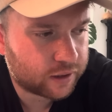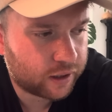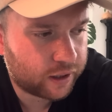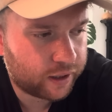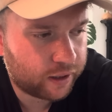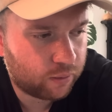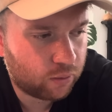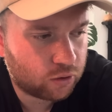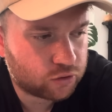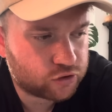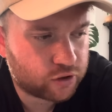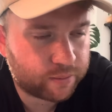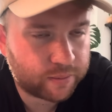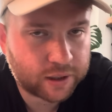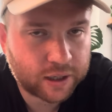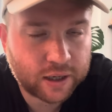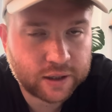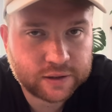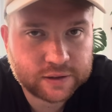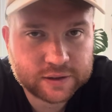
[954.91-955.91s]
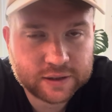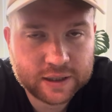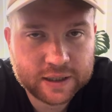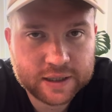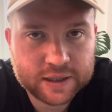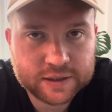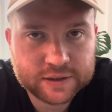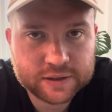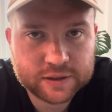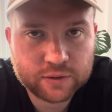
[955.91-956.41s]
Watch them against
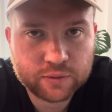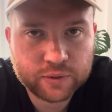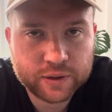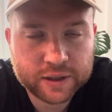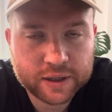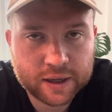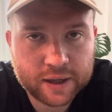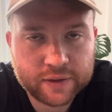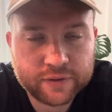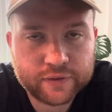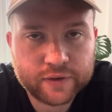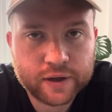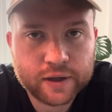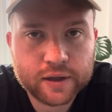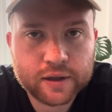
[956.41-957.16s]
Leeds at the weekend,